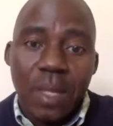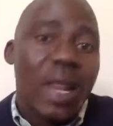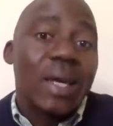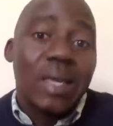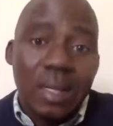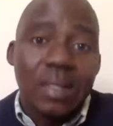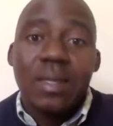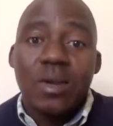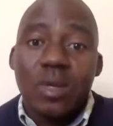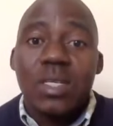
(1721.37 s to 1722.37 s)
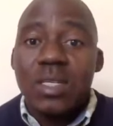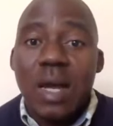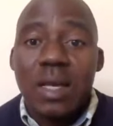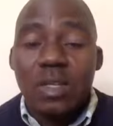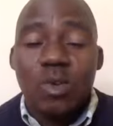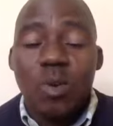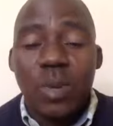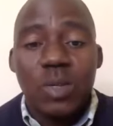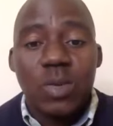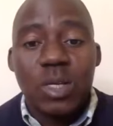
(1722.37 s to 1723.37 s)
Luckily, not as young as
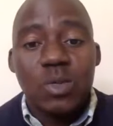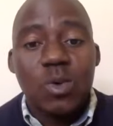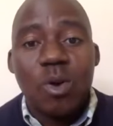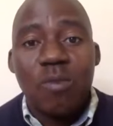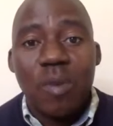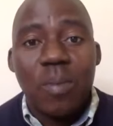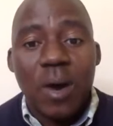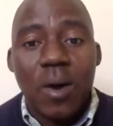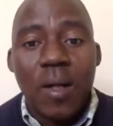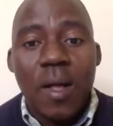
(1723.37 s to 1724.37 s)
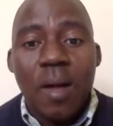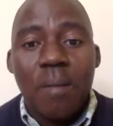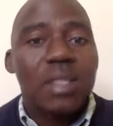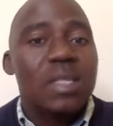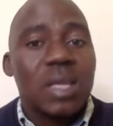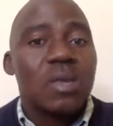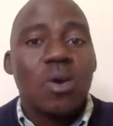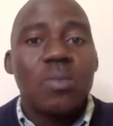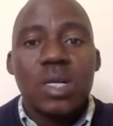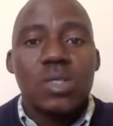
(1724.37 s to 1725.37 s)
Robert when he took over power. But these are the
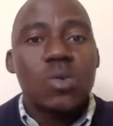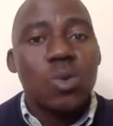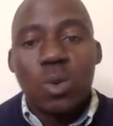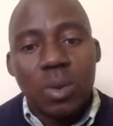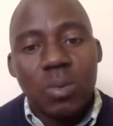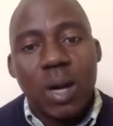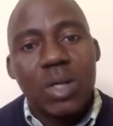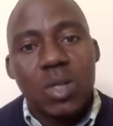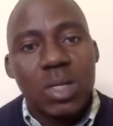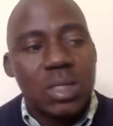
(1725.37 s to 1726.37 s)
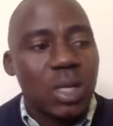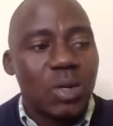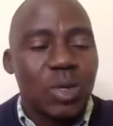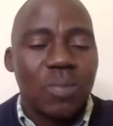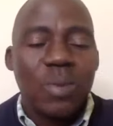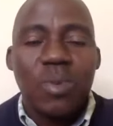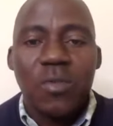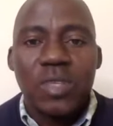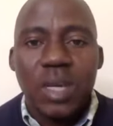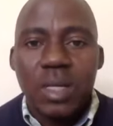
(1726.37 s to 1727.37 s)
comrades who actually say, you know, the people
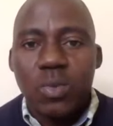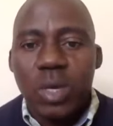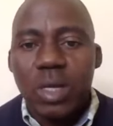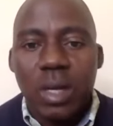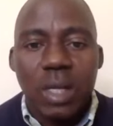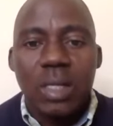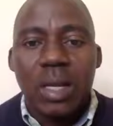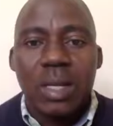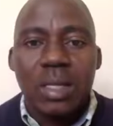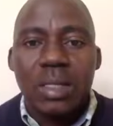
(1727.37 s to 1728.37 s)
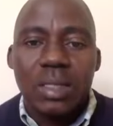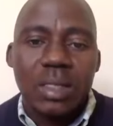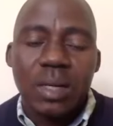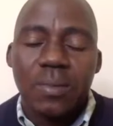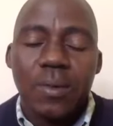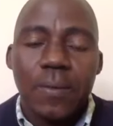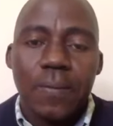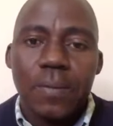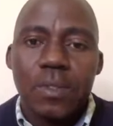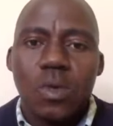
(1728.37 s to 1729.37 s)
have said we get another third term.
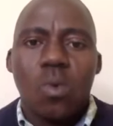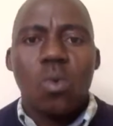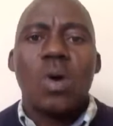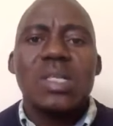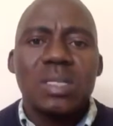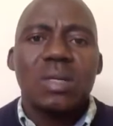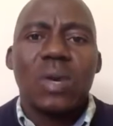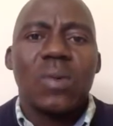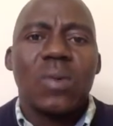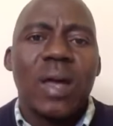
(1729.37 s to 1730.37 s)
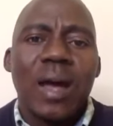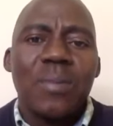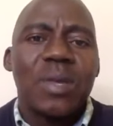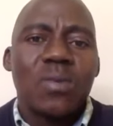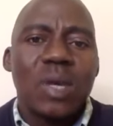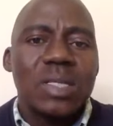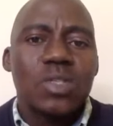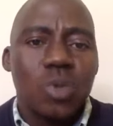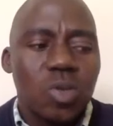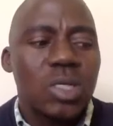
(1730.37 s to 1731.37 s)
So what's the
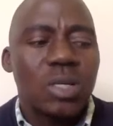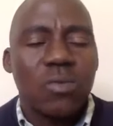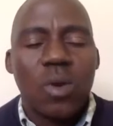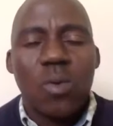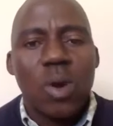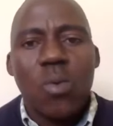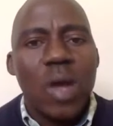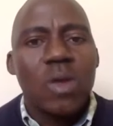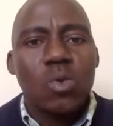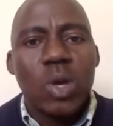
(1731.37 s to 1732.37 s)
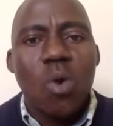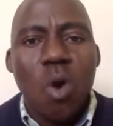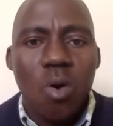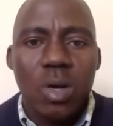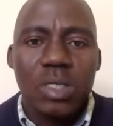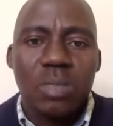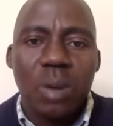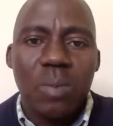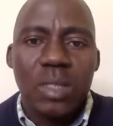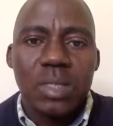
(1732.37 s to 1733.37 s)
solution? Where do we go as
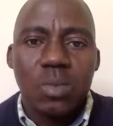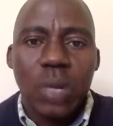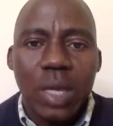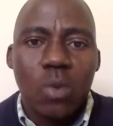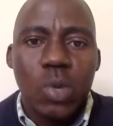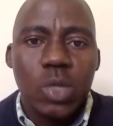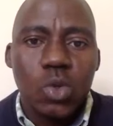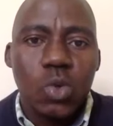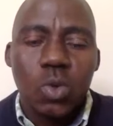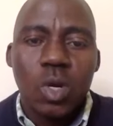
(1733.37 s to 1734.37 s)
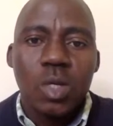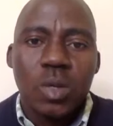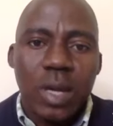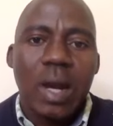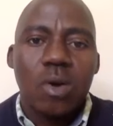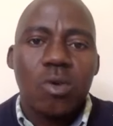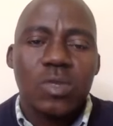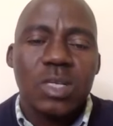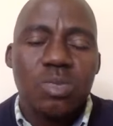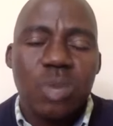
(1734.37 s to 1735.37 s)
Zimbabweans? What can we do to get out
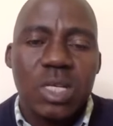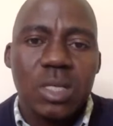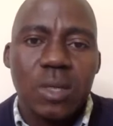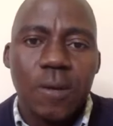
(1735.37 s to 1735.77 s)
of this mess?